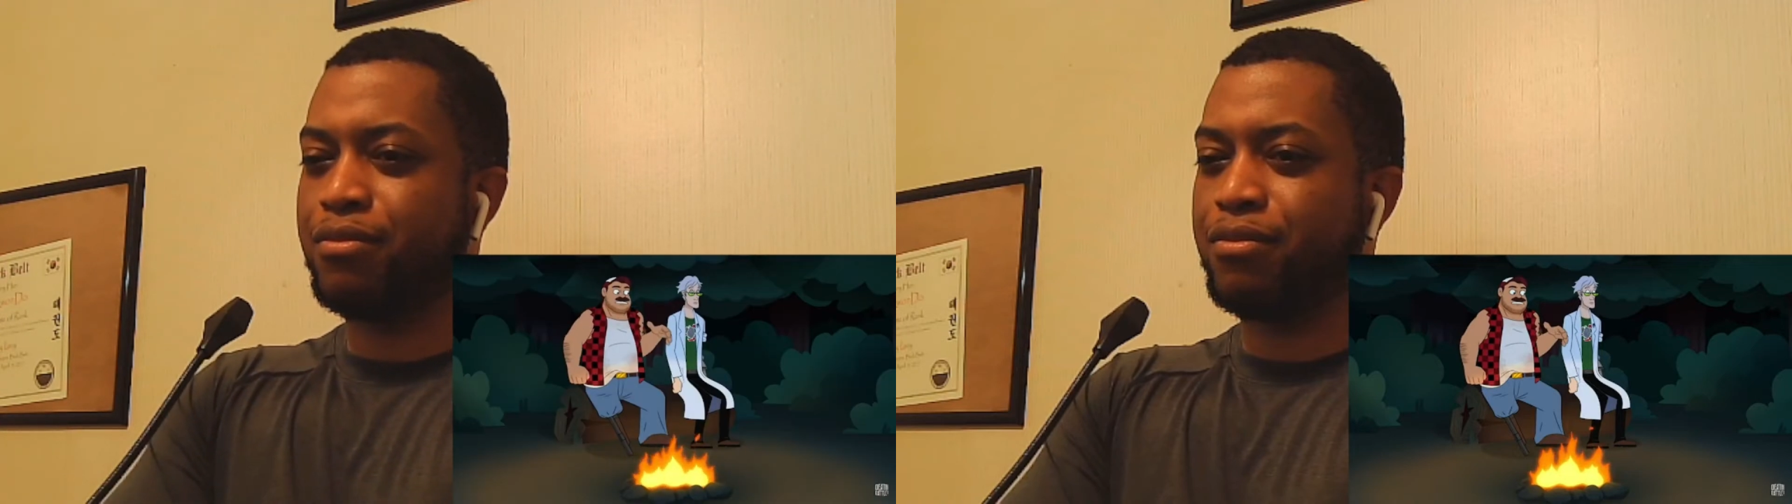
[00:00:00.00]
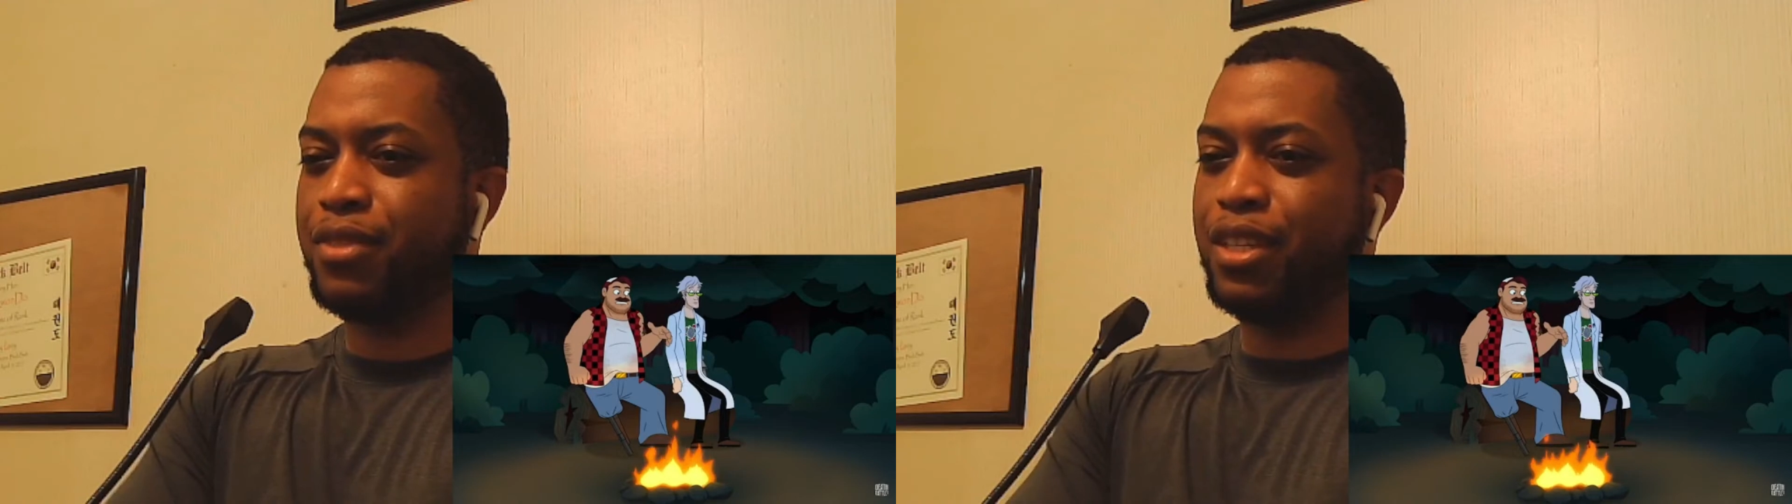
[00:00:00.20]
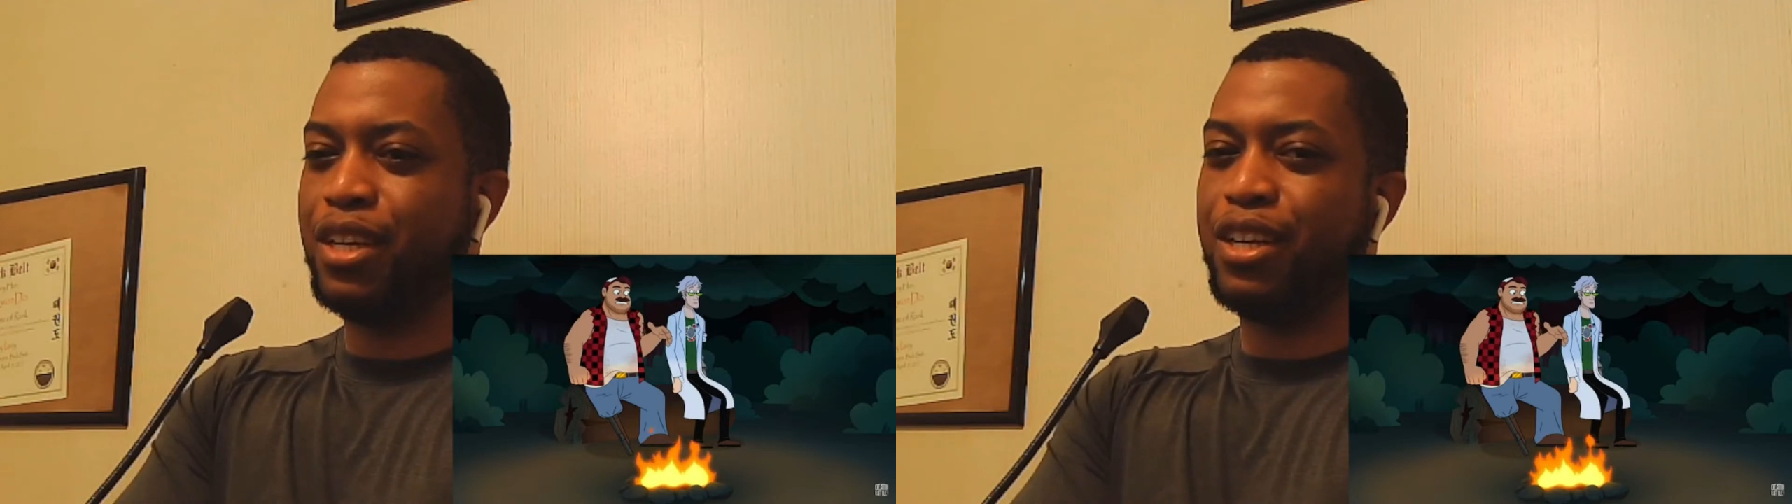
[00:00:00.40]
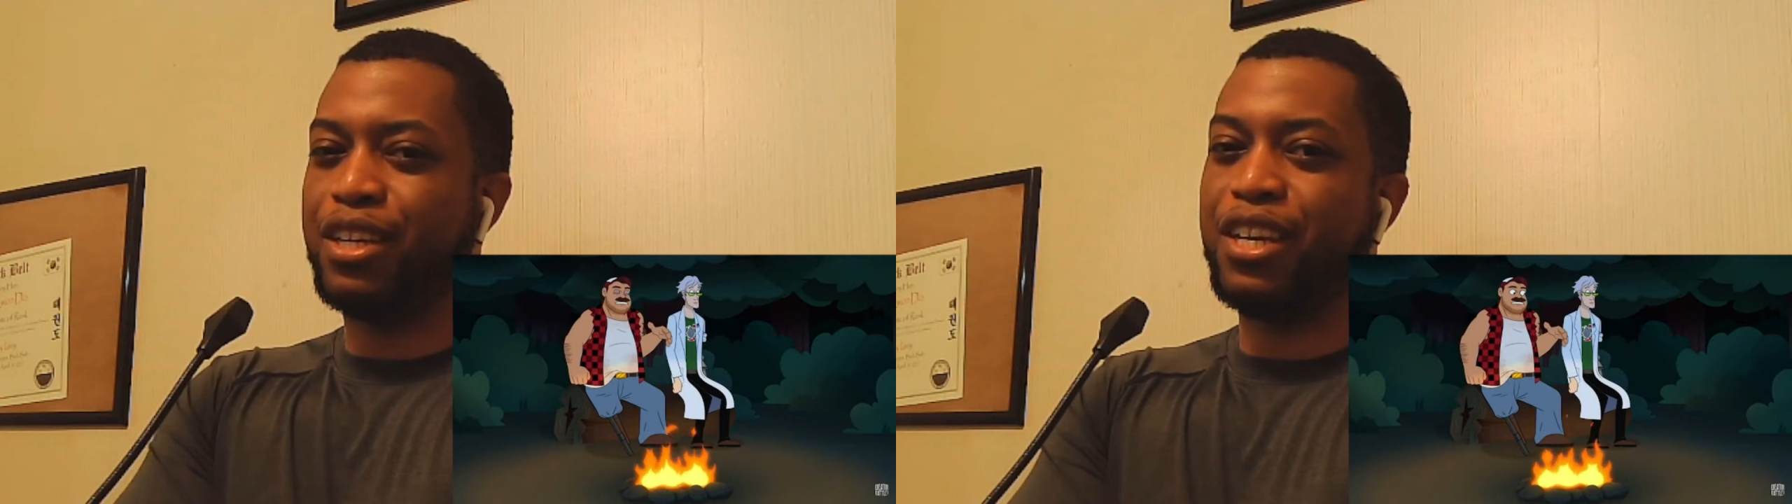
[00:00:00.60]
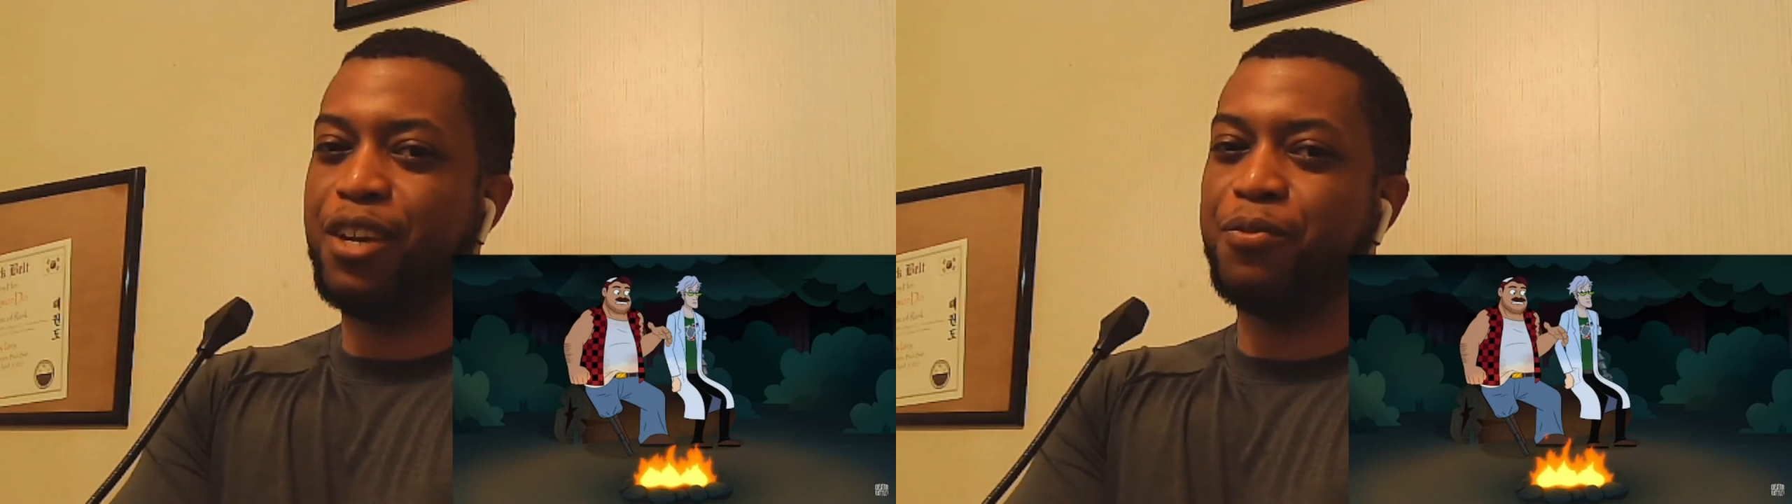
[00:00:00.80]
Yeah, they
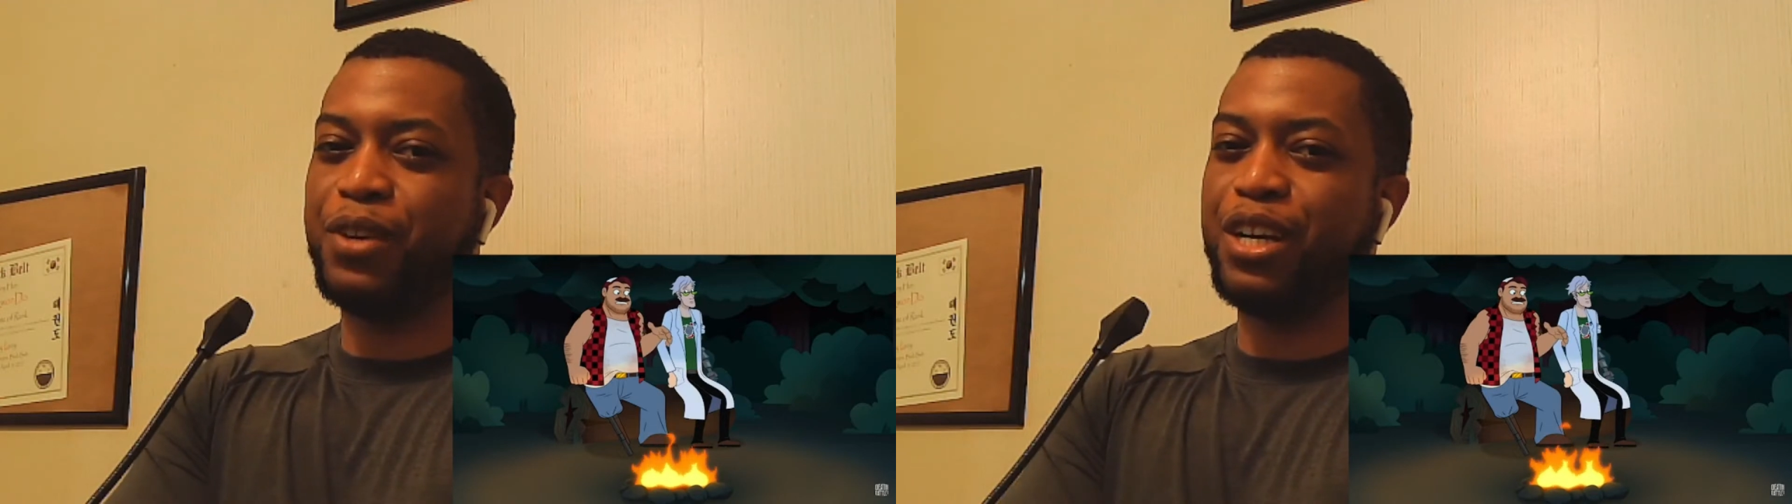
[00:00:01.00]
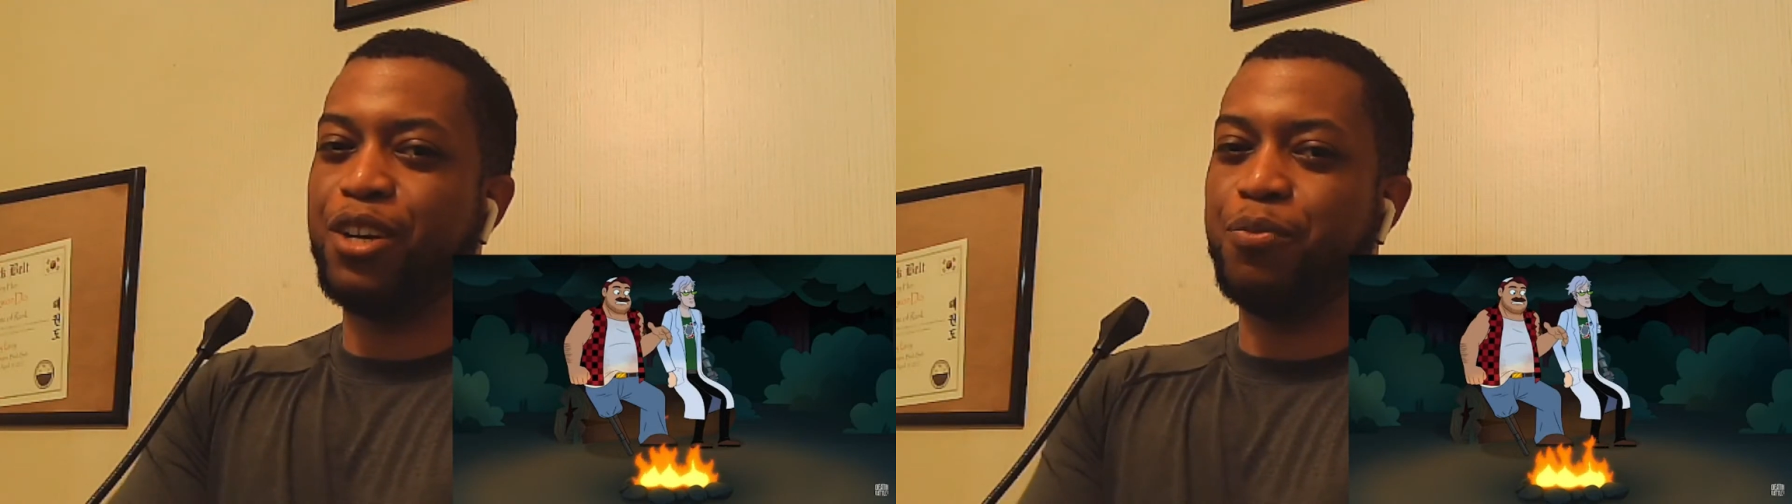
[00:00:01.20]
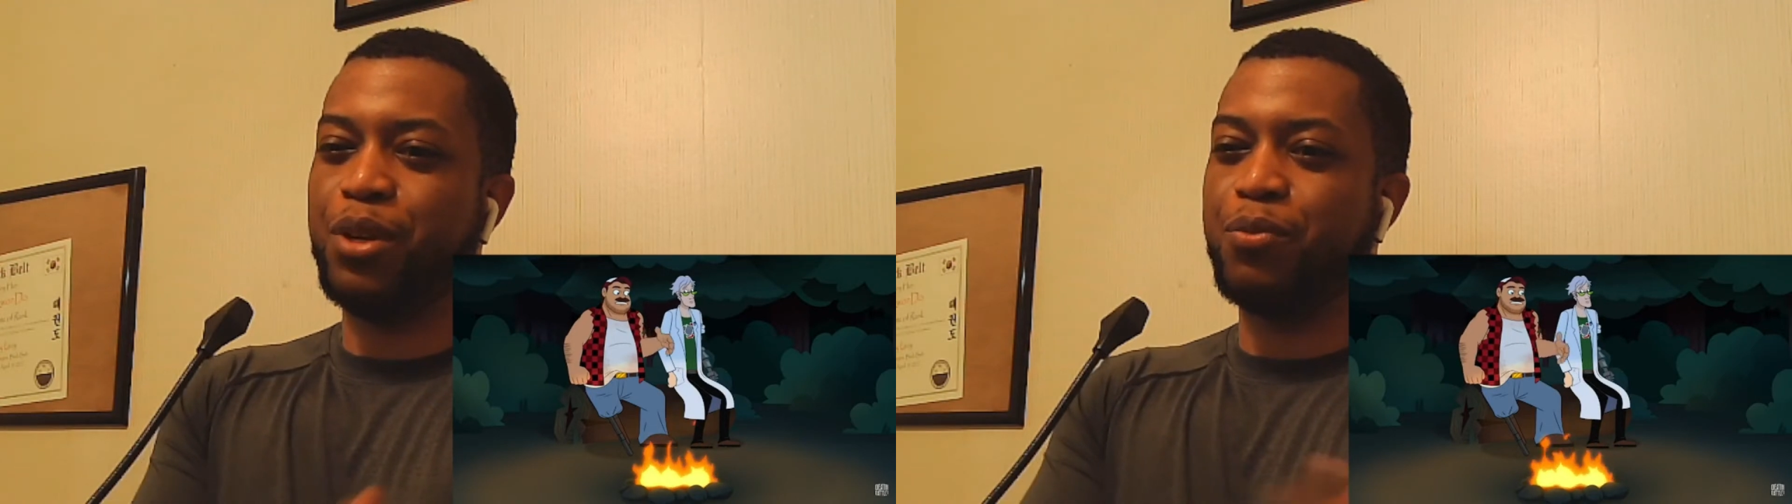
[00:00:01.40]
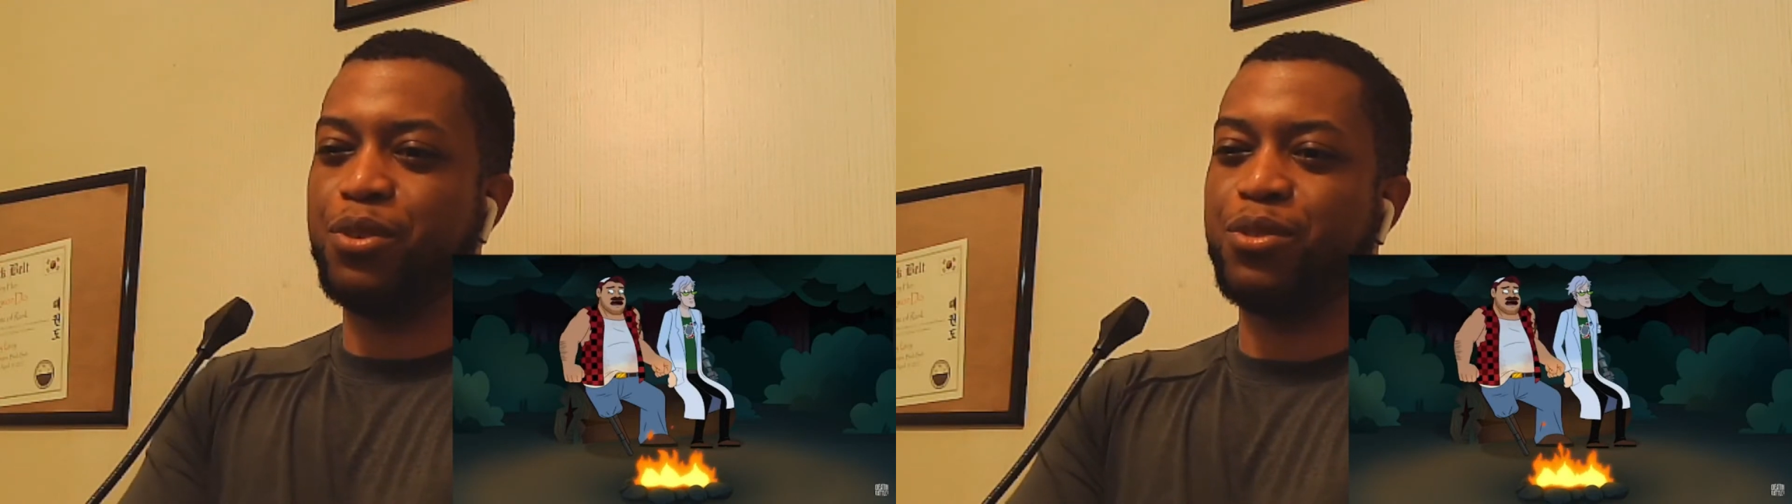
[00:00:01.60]
can't fire members.